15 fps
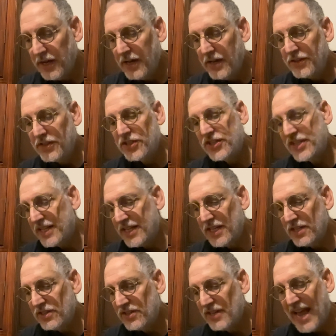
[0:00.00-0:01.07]
The
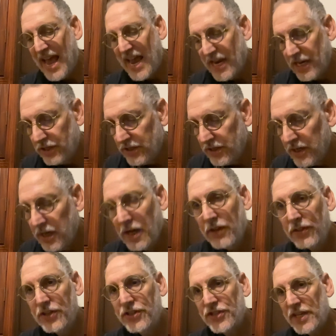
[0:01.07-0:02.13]
city's hate,
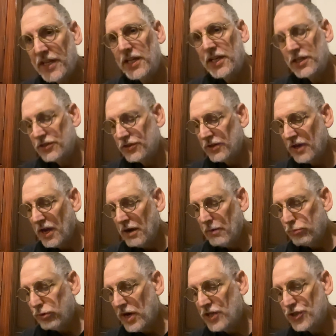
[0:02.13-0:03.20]
the city's
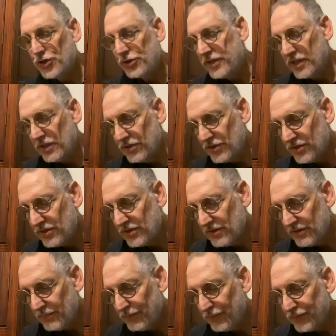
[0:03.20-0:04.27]
prejudice.
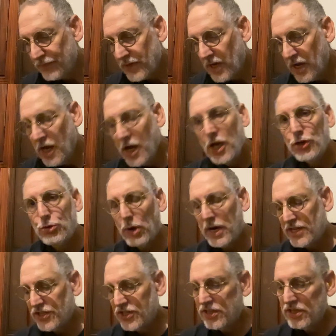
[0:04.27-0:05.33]

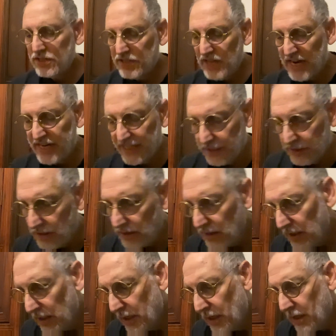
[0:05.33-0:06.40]
'Twas sudden,
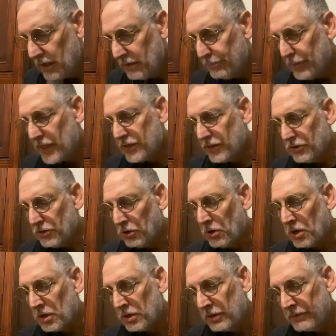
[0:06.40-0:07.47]
but
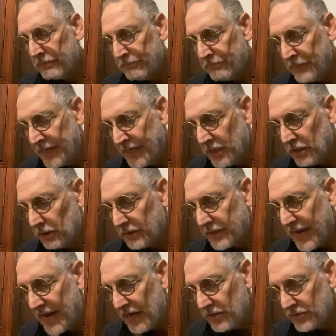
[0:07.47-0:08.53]
your menial
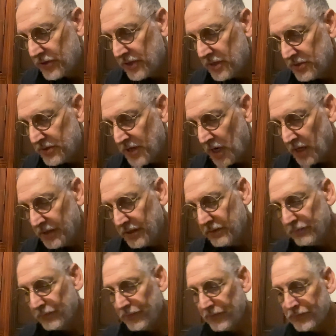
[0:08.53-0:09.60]
task is done.
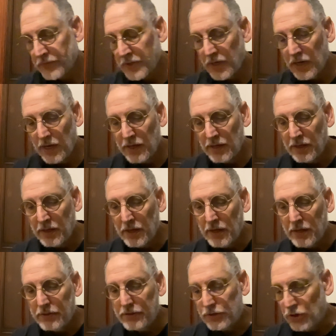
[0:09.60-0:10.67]

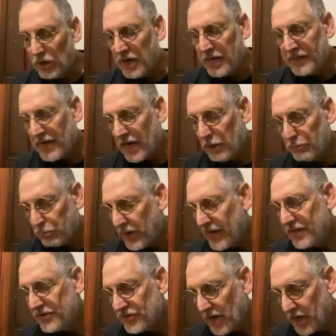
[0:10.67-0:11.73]
The dawn now
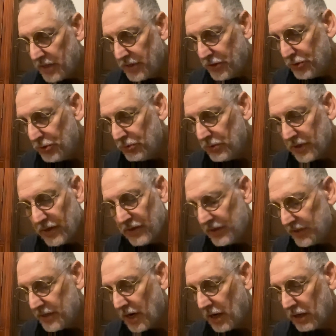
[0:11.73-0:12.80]
breaks on you, the
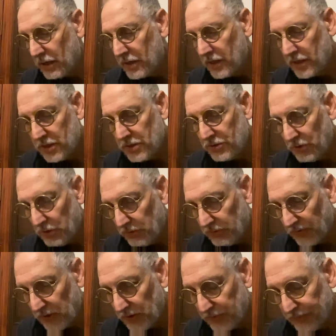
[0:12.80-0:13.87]
dark is over.